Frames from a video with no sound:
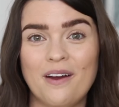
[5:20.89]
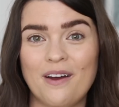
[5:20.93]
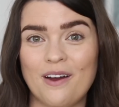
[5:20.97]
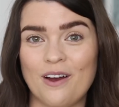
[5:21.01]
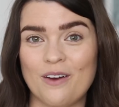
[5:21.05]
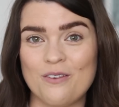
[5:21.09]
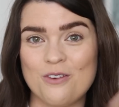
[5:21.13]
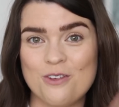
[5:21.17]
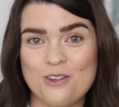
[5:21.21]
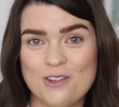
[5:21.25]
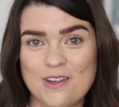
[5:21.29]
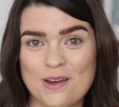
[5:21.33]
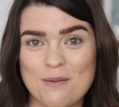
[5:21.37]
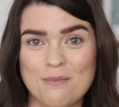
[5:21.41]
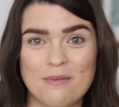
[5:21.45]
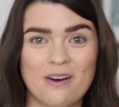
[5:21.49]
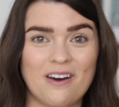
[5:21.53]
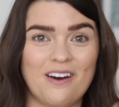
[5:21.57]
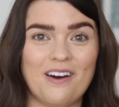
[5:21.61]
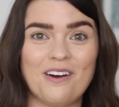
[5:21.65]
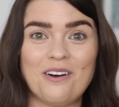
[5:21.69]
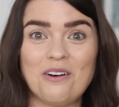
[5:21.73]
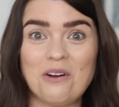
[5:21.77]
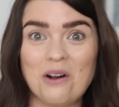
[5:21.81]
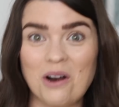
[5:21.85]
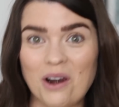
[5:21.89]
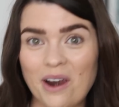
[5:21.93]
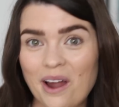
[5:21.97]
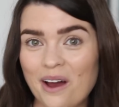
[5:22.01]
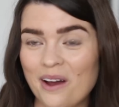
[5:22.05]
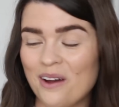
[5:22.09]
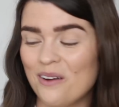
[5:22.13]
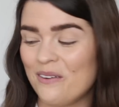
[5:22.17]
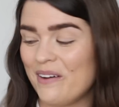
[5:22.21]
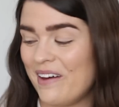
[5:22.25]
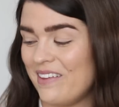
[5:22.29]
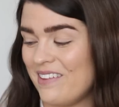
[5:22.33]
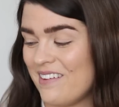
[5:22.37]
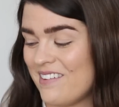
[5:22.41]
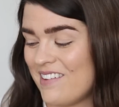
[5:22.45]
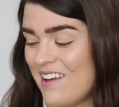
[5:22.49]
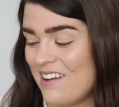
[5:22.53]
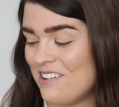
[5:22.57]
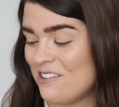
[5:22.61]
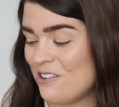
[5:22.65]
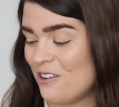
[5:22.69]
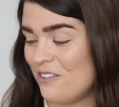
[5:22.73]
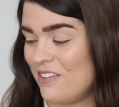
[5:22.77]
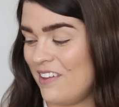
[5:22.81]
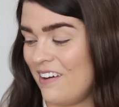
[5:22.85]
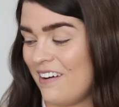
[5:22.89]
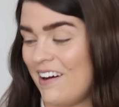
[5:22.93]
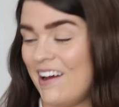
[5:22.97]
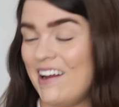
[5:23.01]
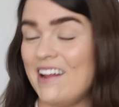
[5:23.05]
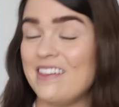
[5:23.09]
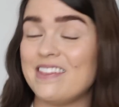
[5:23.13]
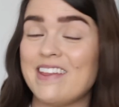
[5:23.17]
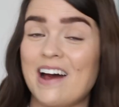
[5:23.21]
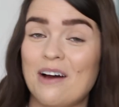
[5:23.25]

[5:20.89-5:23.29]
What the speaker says: of shimmer and glow in the centre of the eyelid.